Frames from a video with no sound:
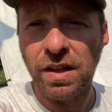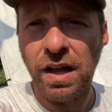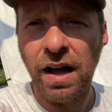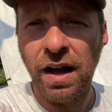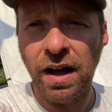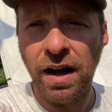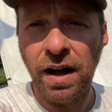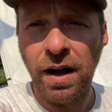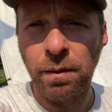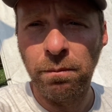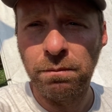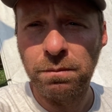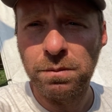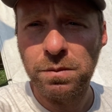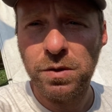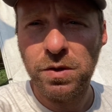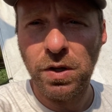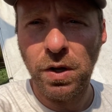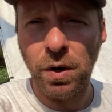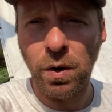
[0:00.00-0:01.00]
Um,
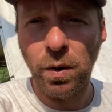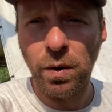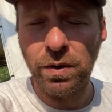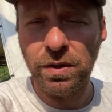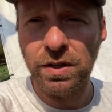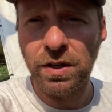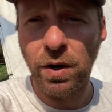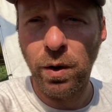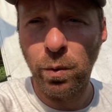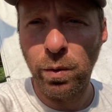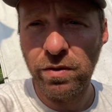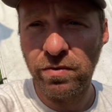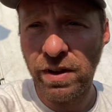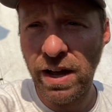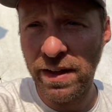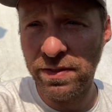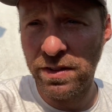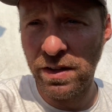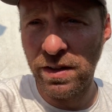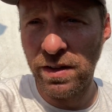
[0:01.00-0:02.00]
so, you know, we've
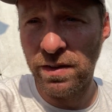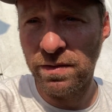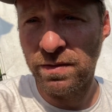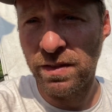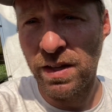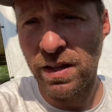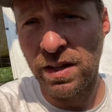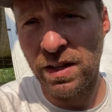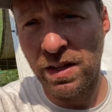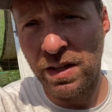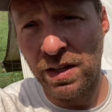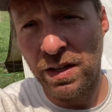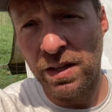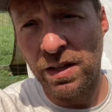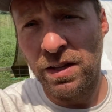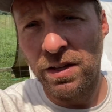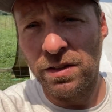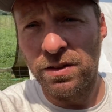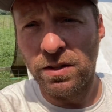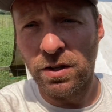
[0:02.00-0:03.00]
got the,
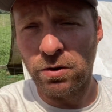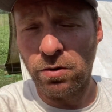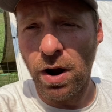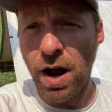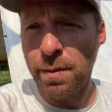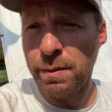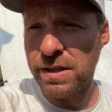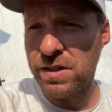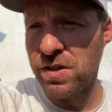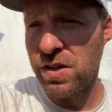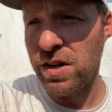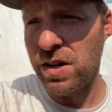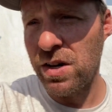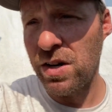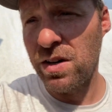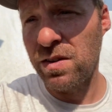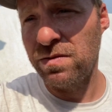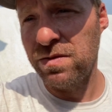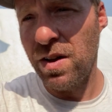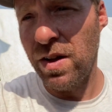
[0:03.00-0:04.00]
the grommets
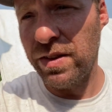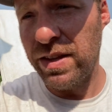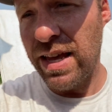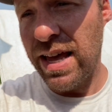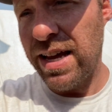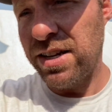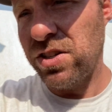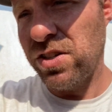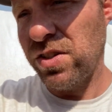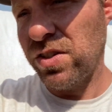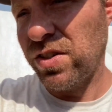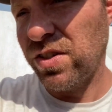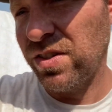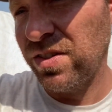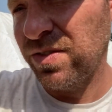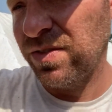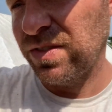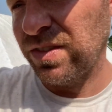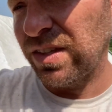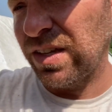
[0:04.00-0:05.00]
here on the edges,
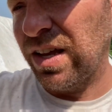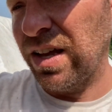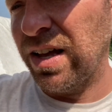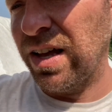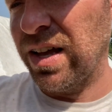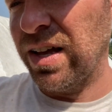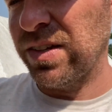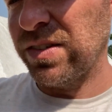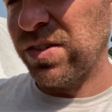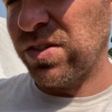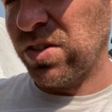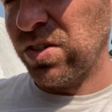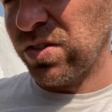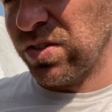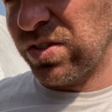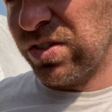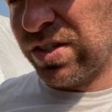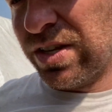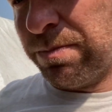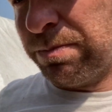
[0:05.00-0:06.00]
uh, it's
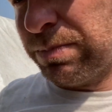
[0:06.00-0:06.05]
just zip